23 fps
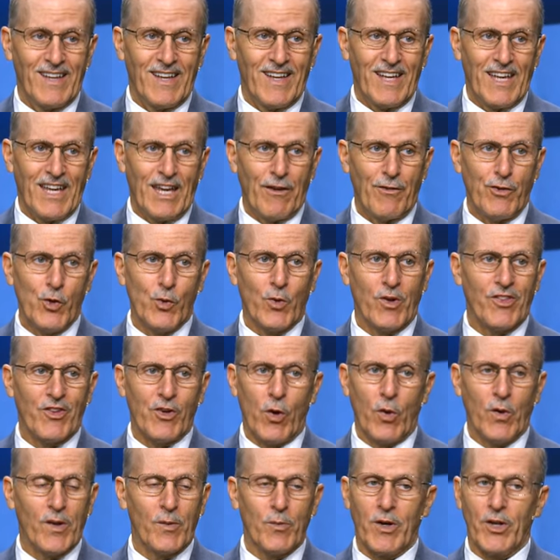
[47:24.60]
if you were the
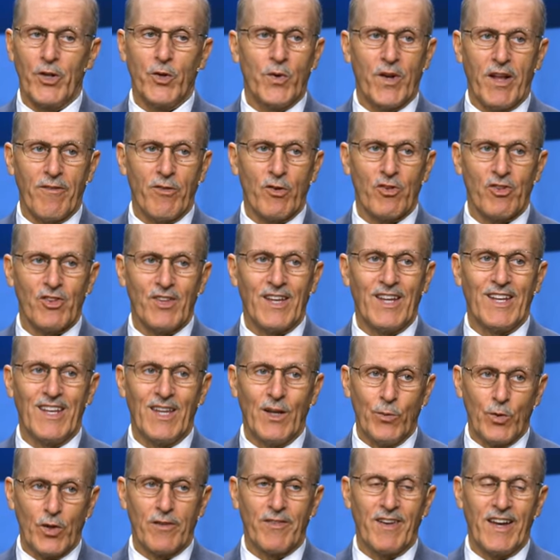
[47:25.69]
only one who had ever sinned, he
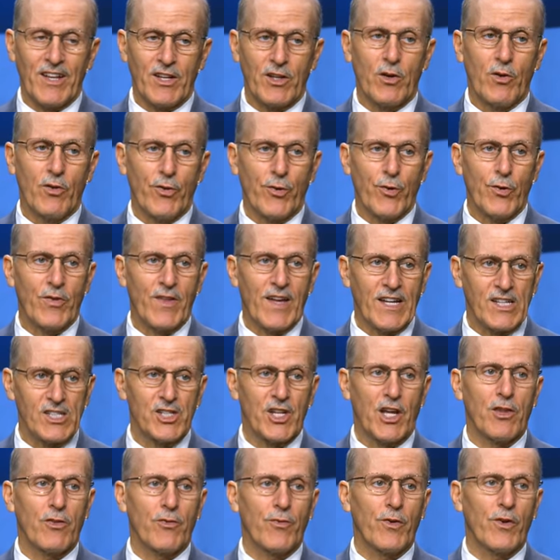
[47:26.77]
would have had to go through that
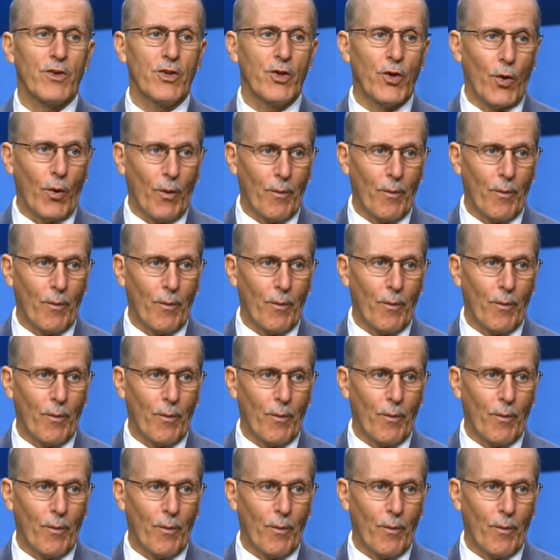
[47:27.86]
just for you.